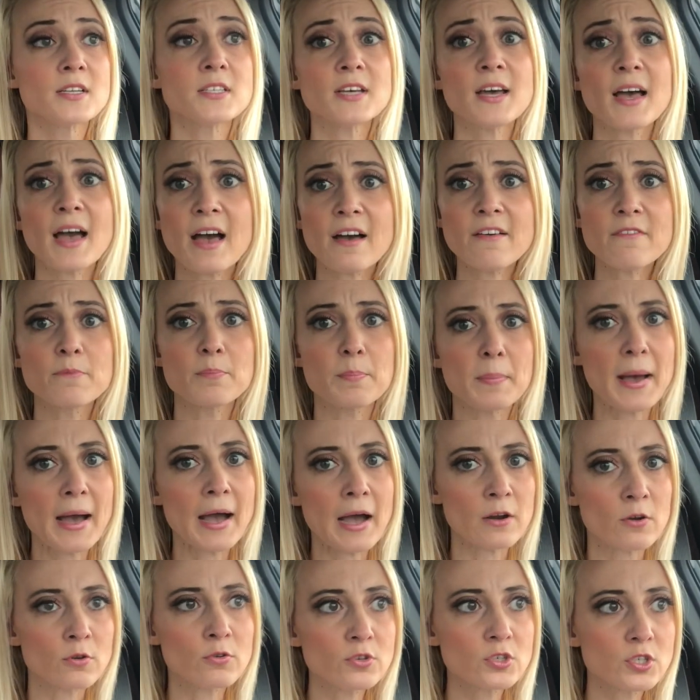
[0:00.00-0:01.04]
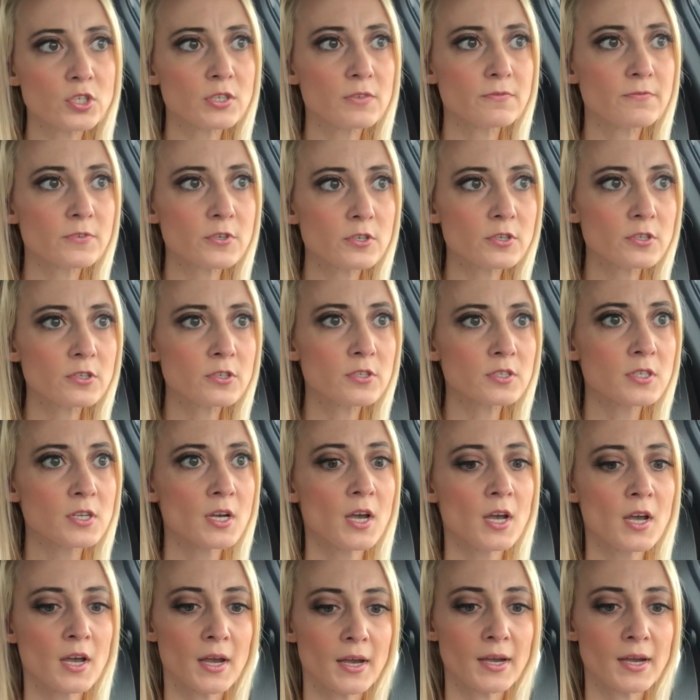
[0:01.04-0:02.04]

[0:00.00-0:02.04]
to have paddle shifters.